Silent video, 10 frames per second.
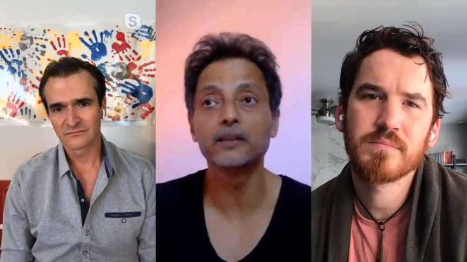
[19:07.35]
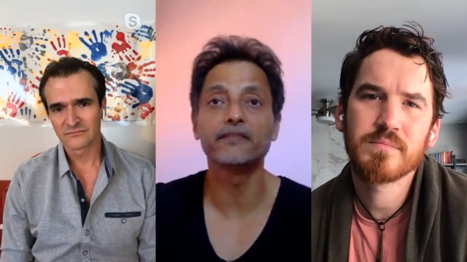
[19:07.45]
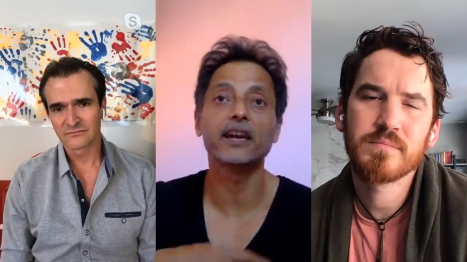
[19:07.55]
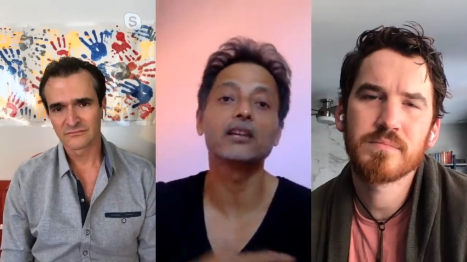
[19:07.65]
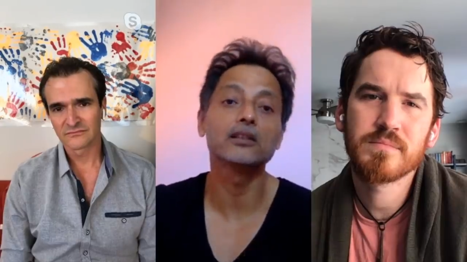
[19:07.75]

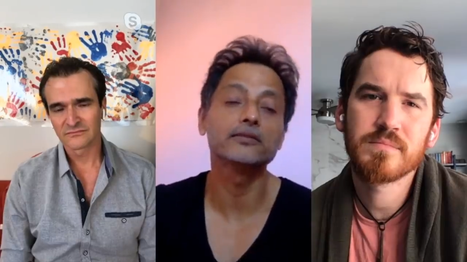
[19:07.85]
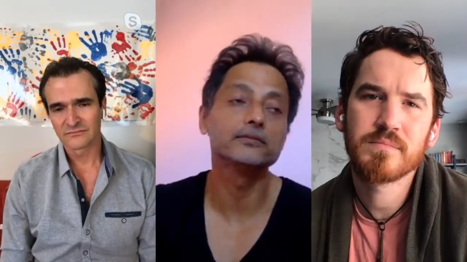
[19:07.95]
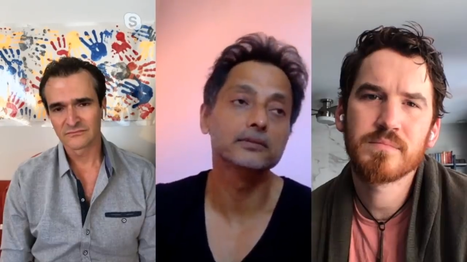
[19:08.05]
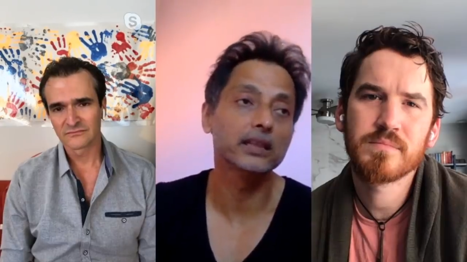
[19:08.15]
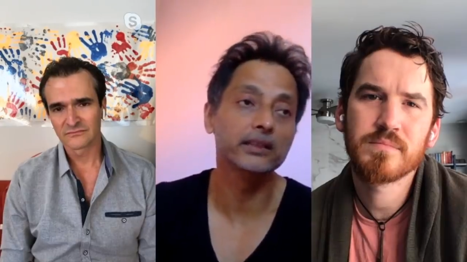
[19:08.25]
Speaker 1: big fan
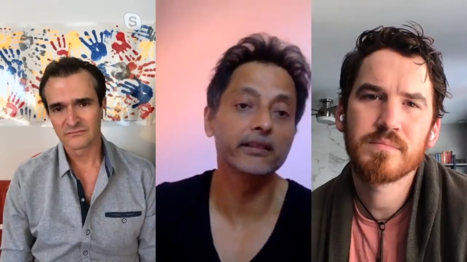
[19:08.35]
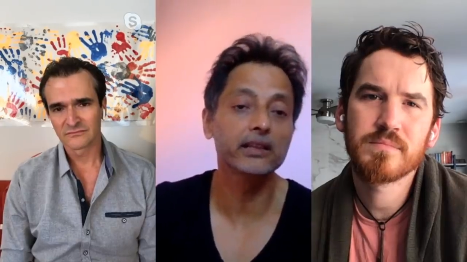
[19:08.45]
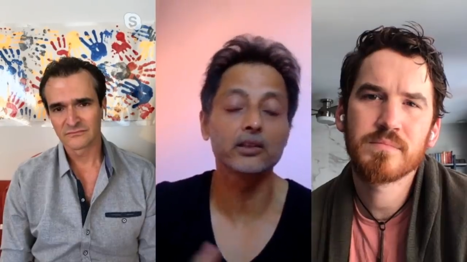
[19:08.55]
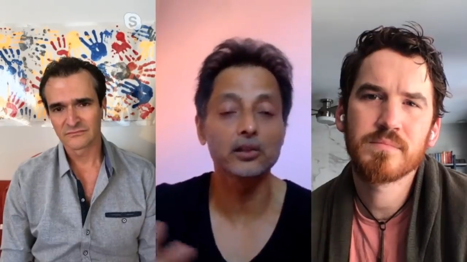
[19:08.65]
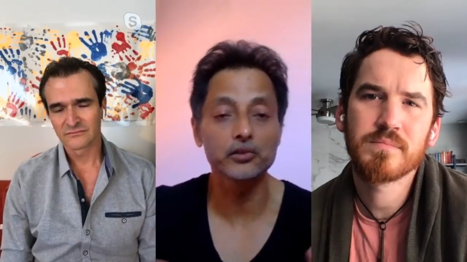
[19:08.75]
of a
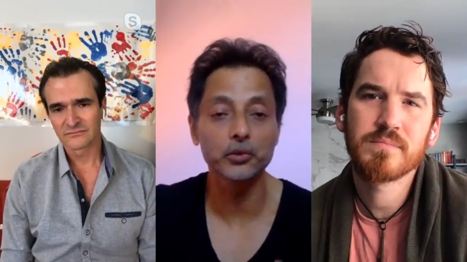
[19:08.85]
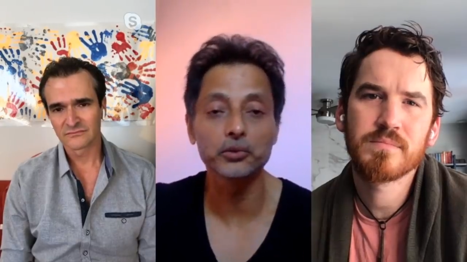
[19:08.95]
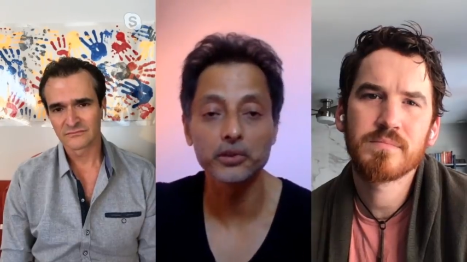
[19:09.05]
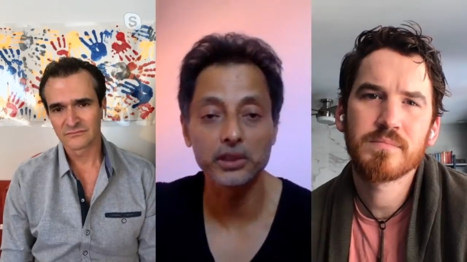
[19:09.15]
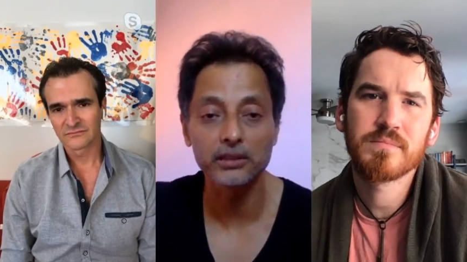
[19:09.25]
director called
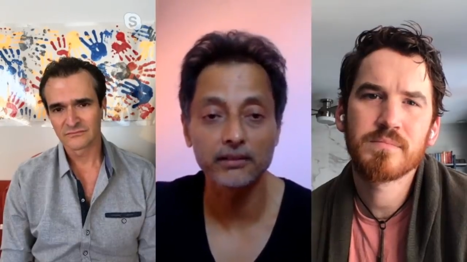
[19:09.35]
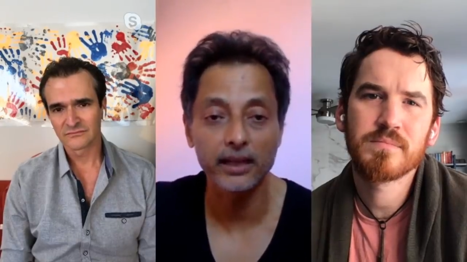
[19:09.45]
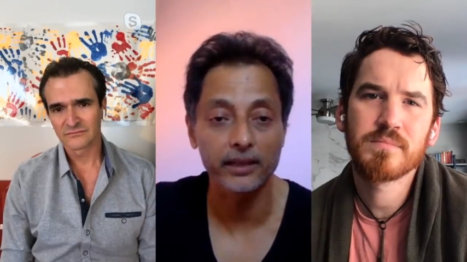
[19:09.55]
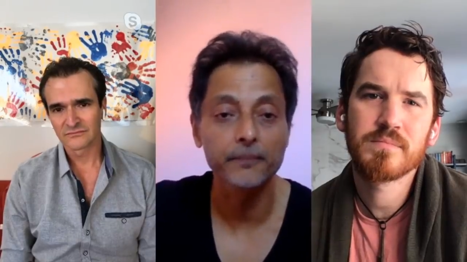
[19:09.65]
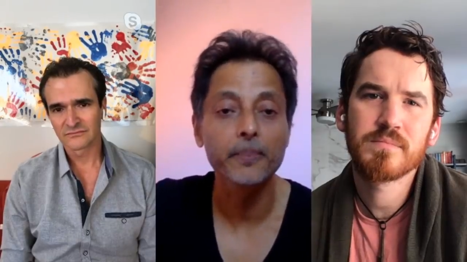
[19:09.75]
Satyajit
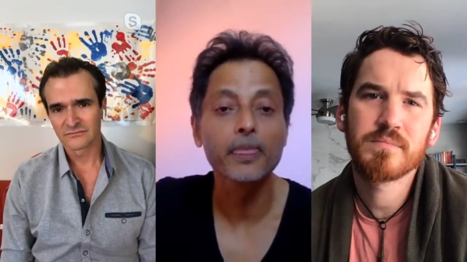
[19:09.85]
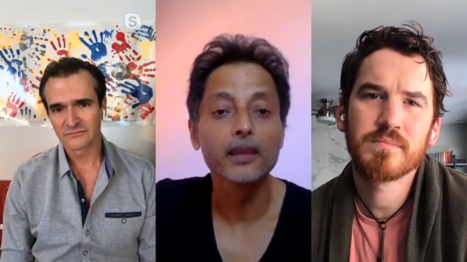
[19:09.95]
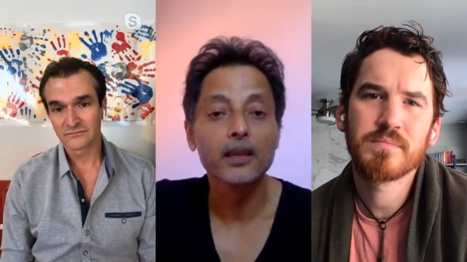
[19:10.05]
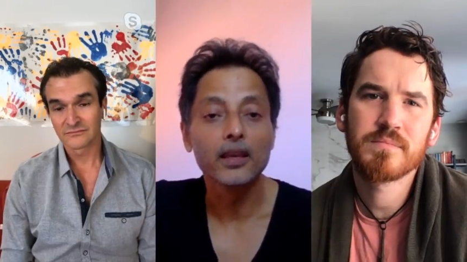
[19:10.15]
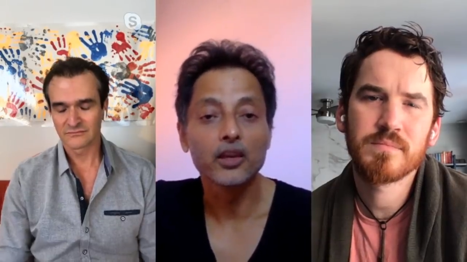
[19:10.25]
Ray.
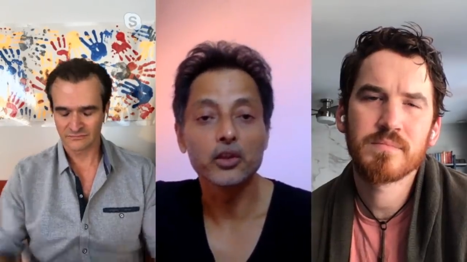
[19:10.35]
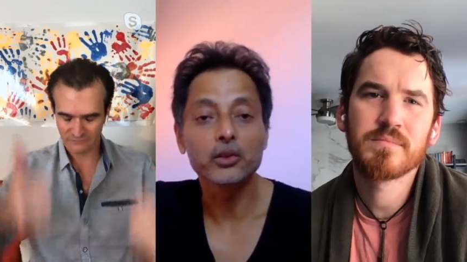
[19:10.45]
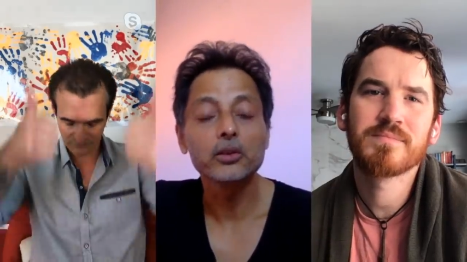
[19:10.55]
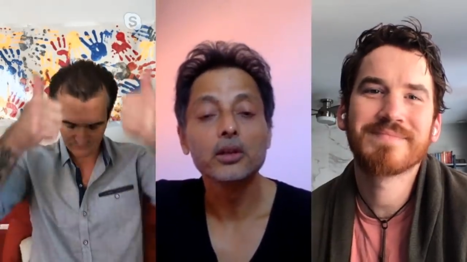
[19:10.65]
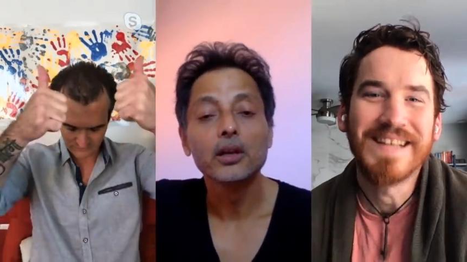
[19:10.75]

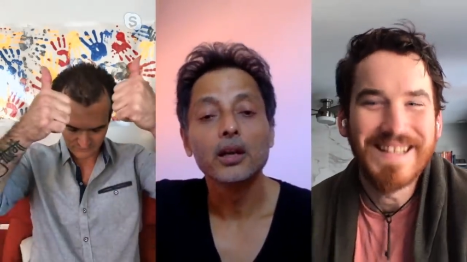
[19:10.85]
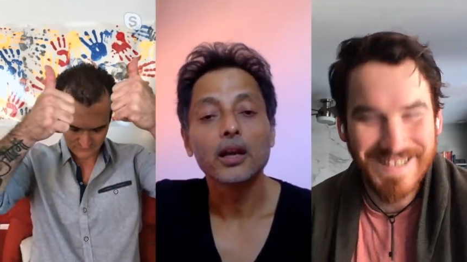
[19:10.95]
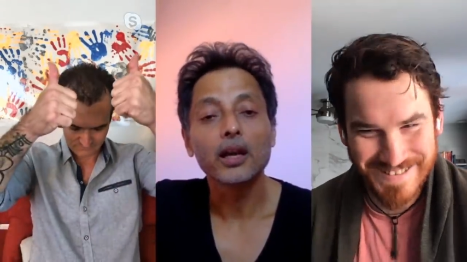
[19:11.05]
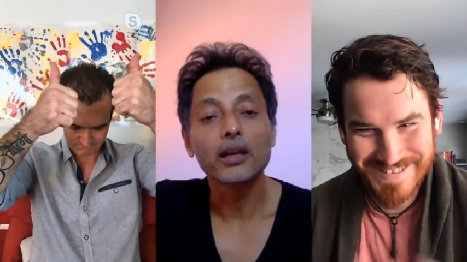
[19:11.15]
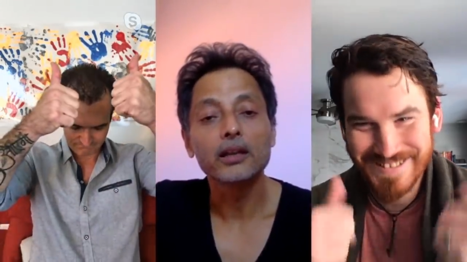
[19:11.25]
You know,
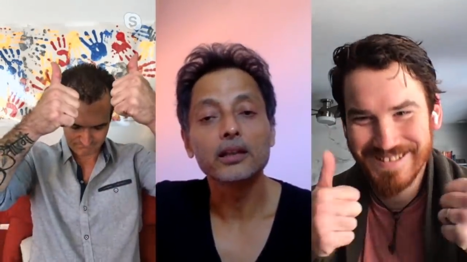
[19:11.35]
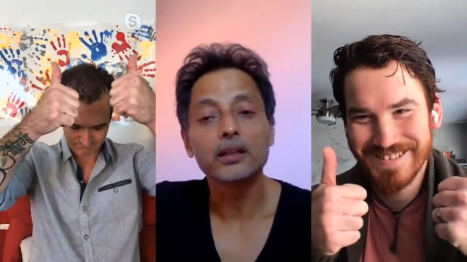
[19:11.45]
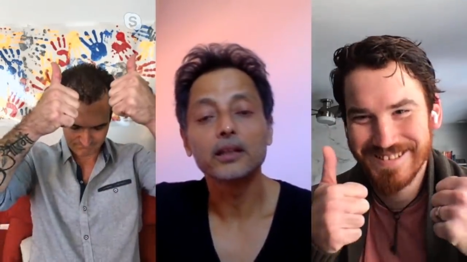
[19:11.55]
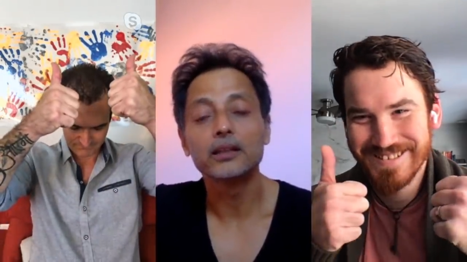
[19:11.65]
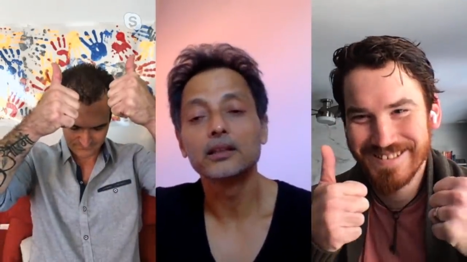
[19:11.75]
and
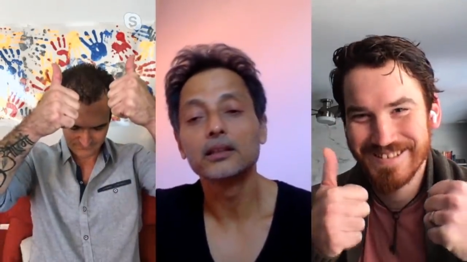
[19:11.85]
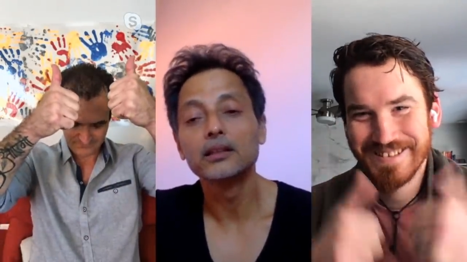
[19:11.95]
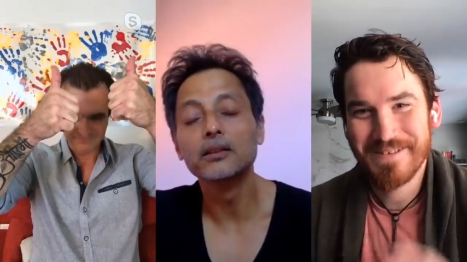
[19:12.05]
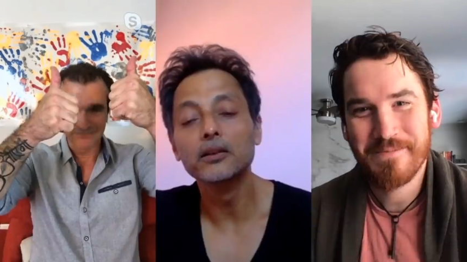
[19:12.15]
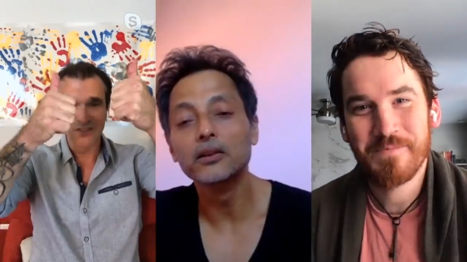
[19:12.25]

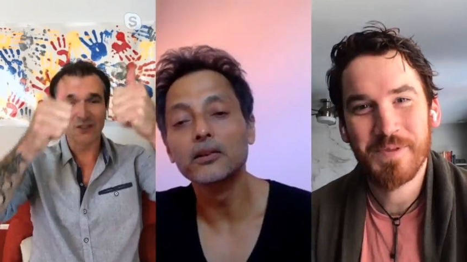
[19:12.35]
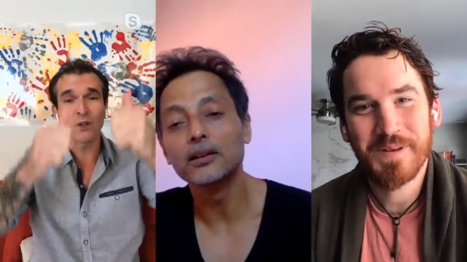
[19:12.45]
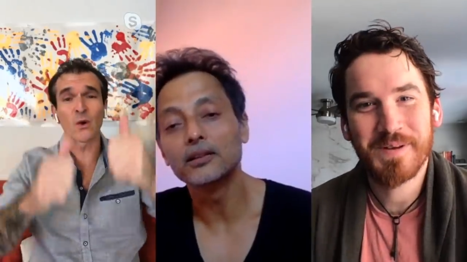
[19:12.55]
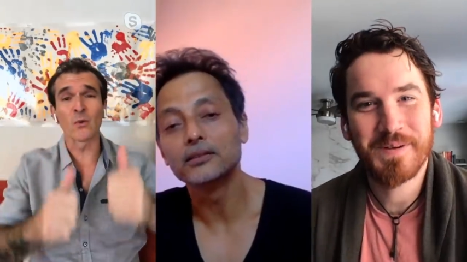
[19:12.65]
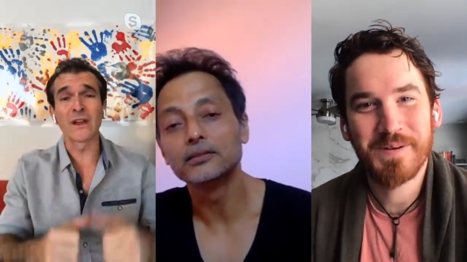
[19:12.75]

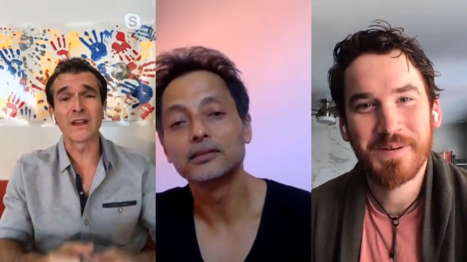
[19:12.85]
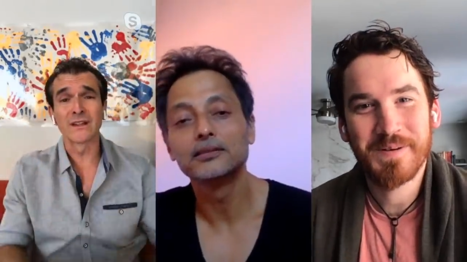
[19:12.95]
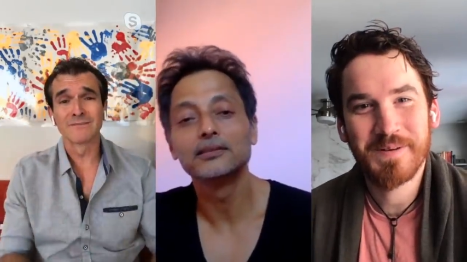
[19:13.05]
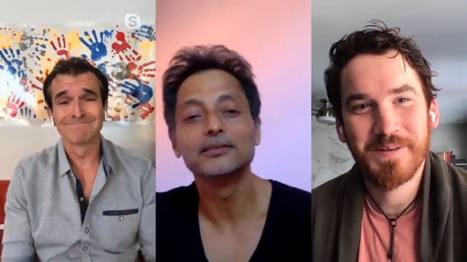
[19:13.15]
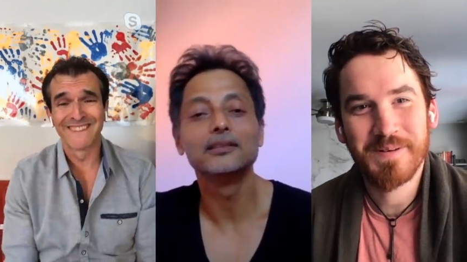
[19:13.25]
so are
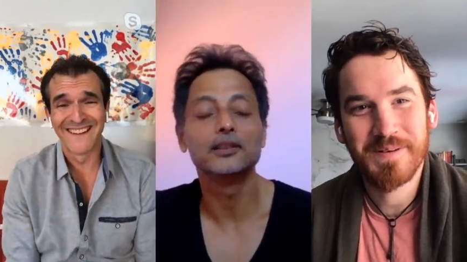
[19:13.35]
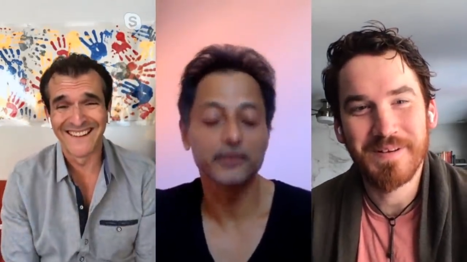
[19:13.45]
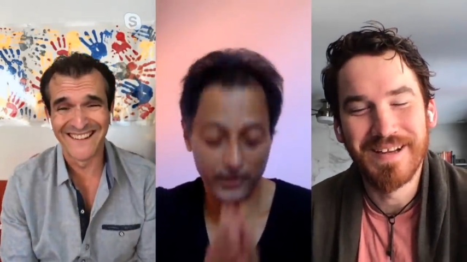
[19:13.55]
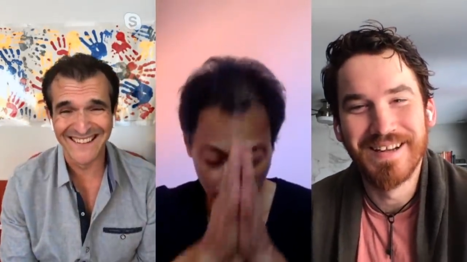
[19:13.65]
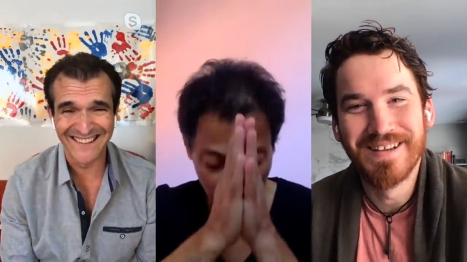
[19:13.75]
Speaker 2: we.
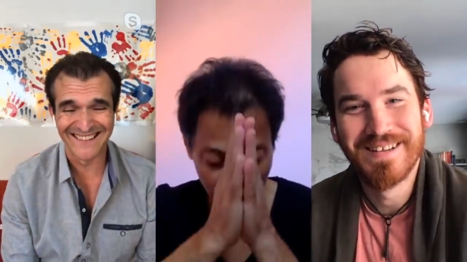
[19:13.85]
So